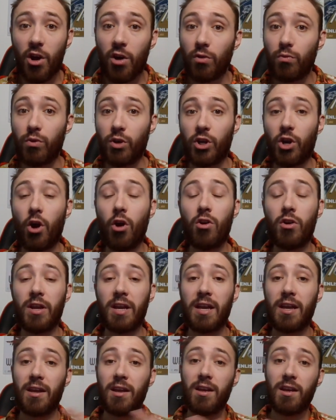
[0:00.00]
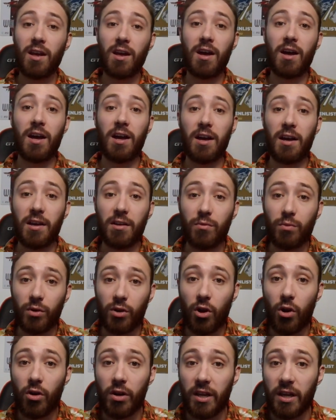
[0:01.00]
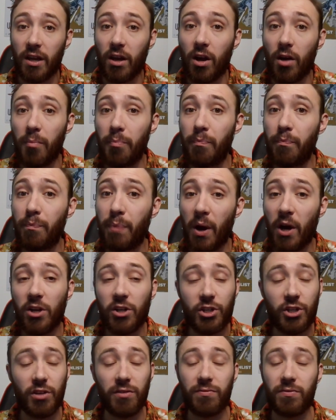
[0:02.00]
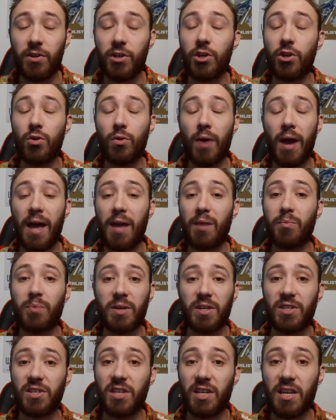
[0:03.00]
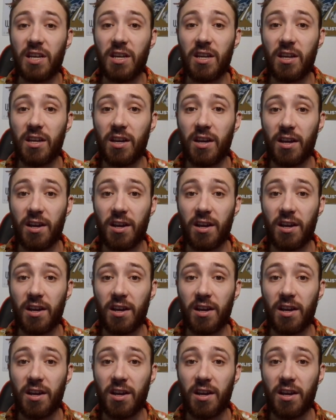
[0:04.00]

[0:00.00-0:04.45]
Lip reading: regarding a bunch of new NPC